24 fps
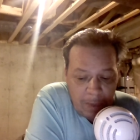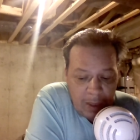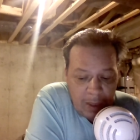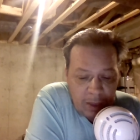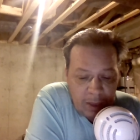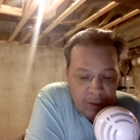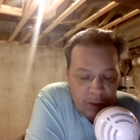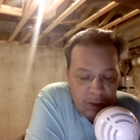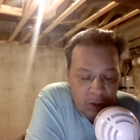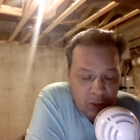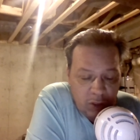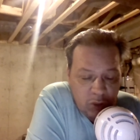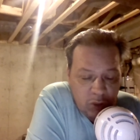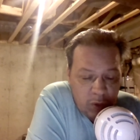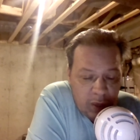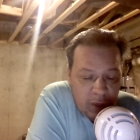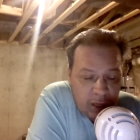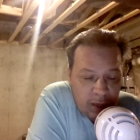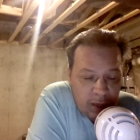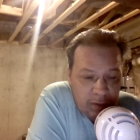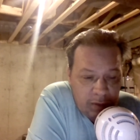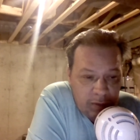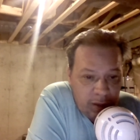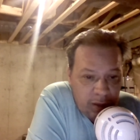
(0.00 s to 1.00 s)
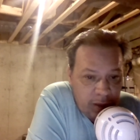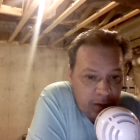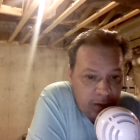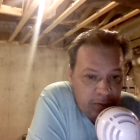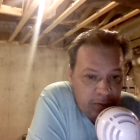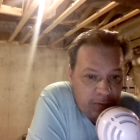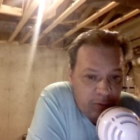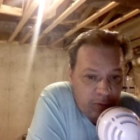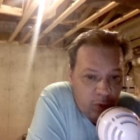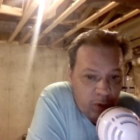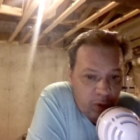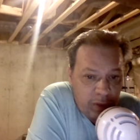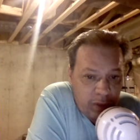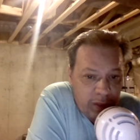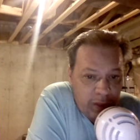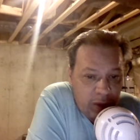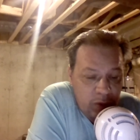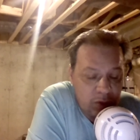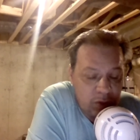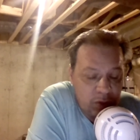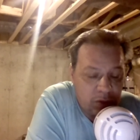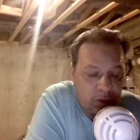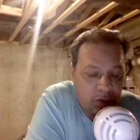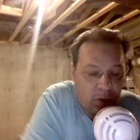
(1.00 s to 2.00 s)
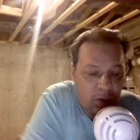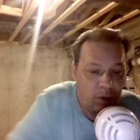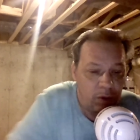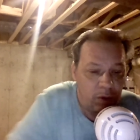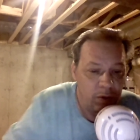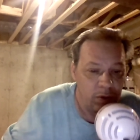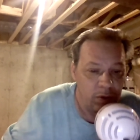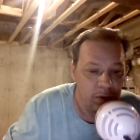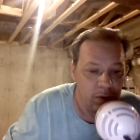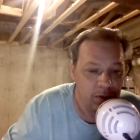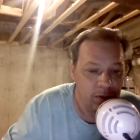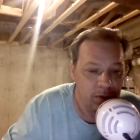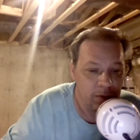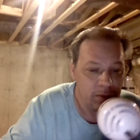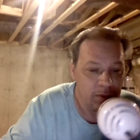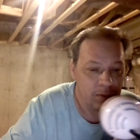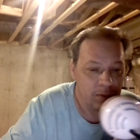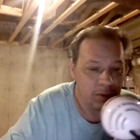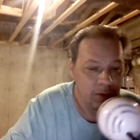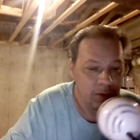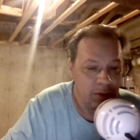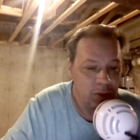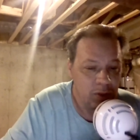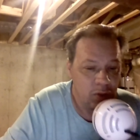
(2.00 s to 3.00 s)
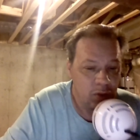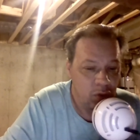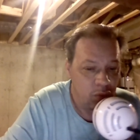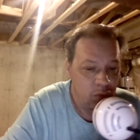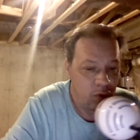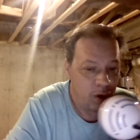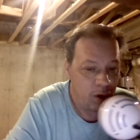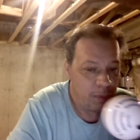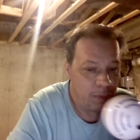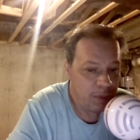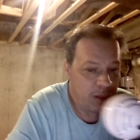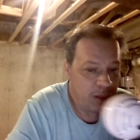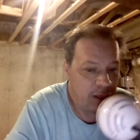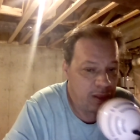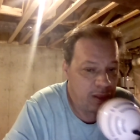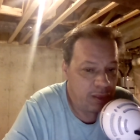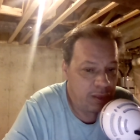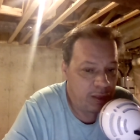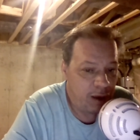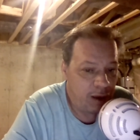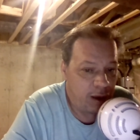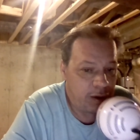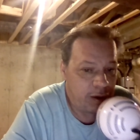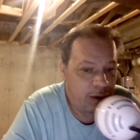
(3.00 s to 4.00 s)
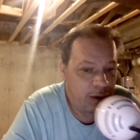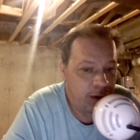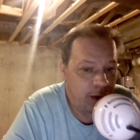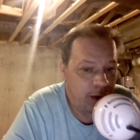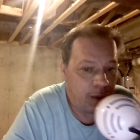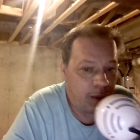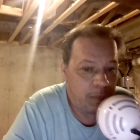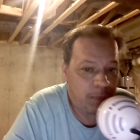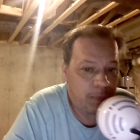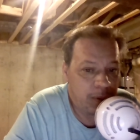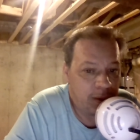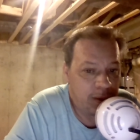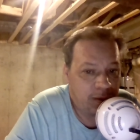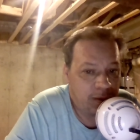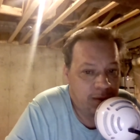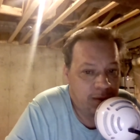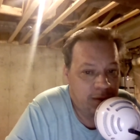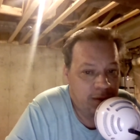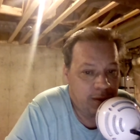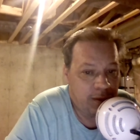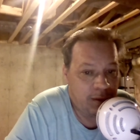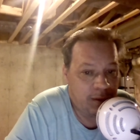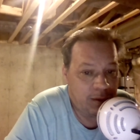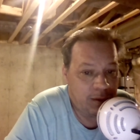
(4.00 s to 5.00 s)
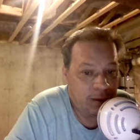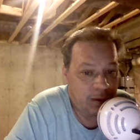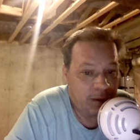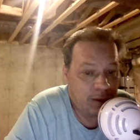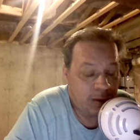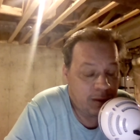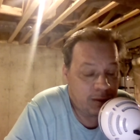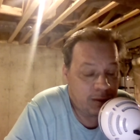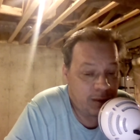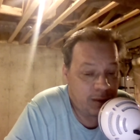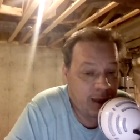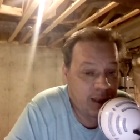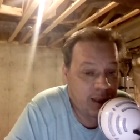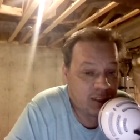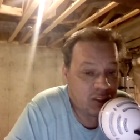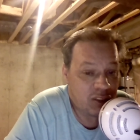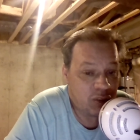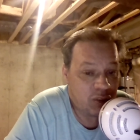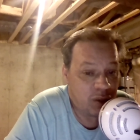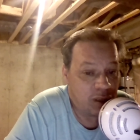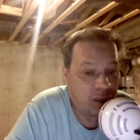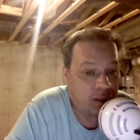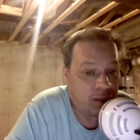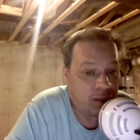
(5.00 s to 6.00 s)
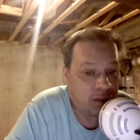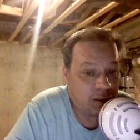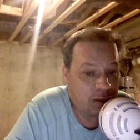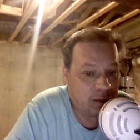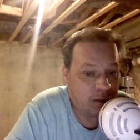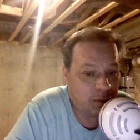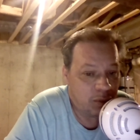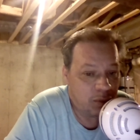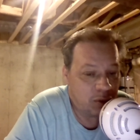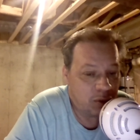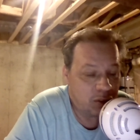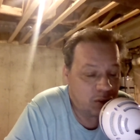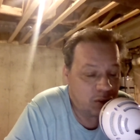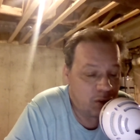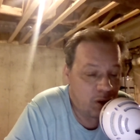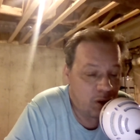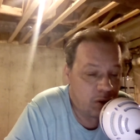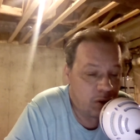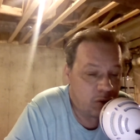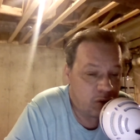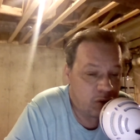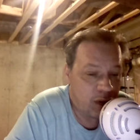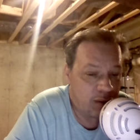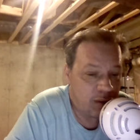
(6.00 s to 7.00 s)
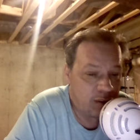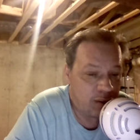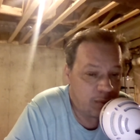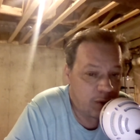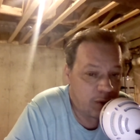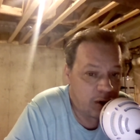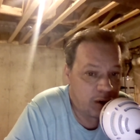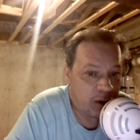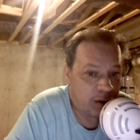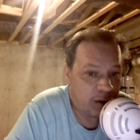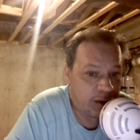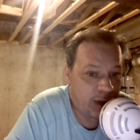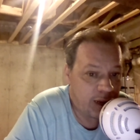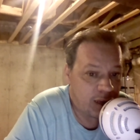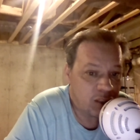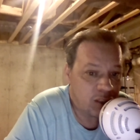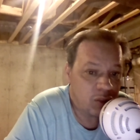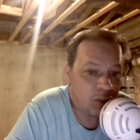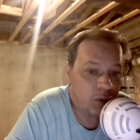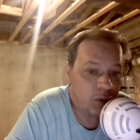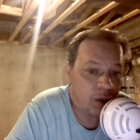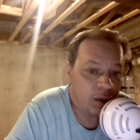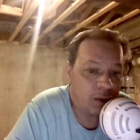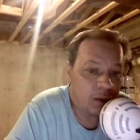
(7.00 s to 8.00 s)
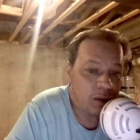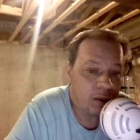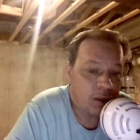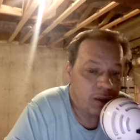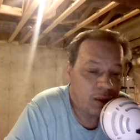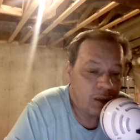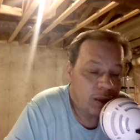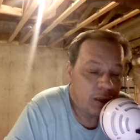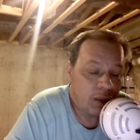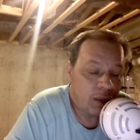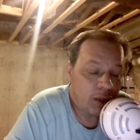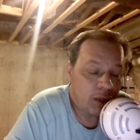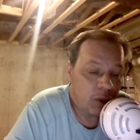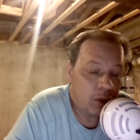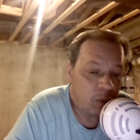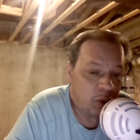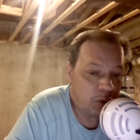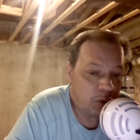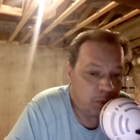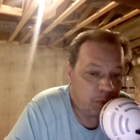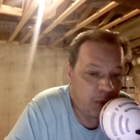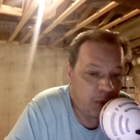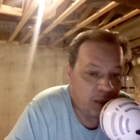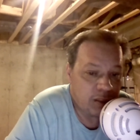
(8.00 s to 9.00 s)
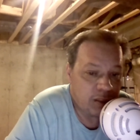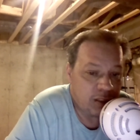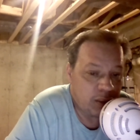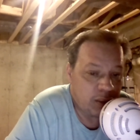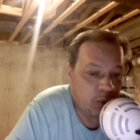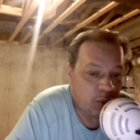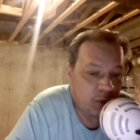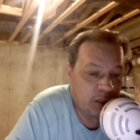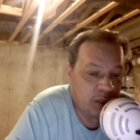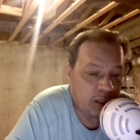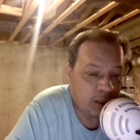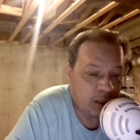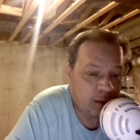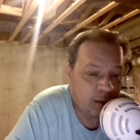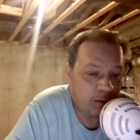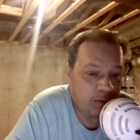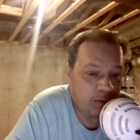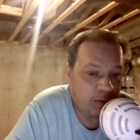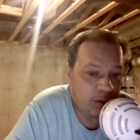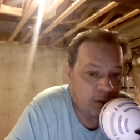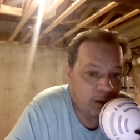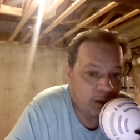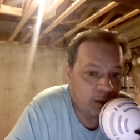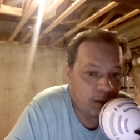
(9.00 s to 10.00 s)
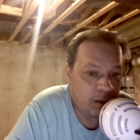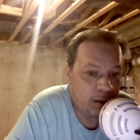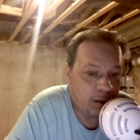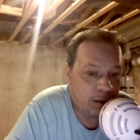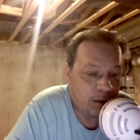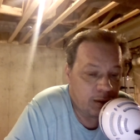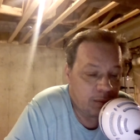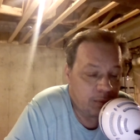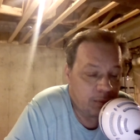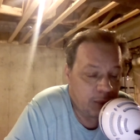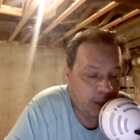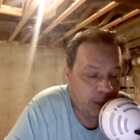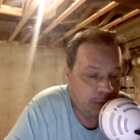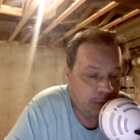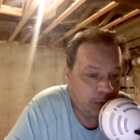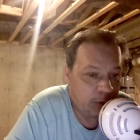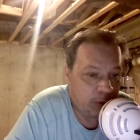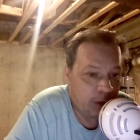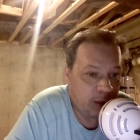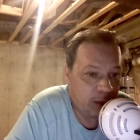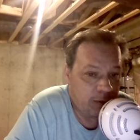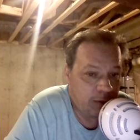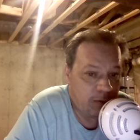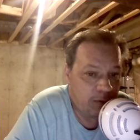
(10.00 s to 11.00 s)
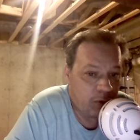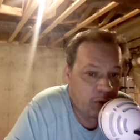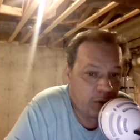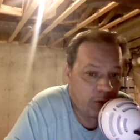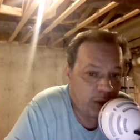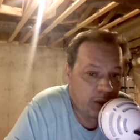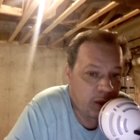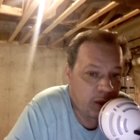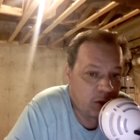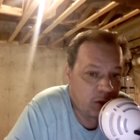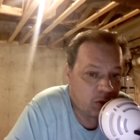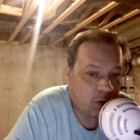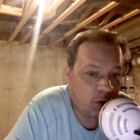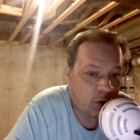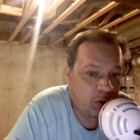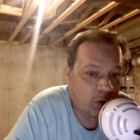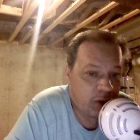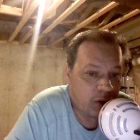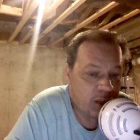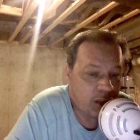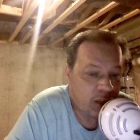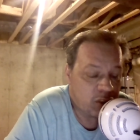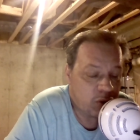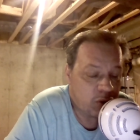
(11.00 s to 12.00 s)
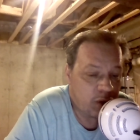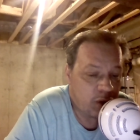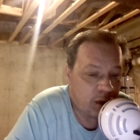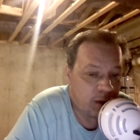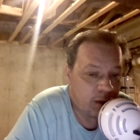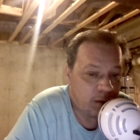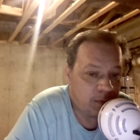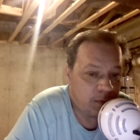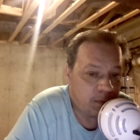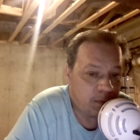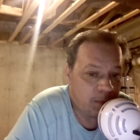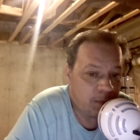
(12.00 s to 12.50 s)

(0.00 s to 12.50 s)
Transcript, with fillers: They also have a $4,000 Trump thought up tax credit, which is called the Travel America Tax Credit which basically would give the um, people a $4,000 tax credit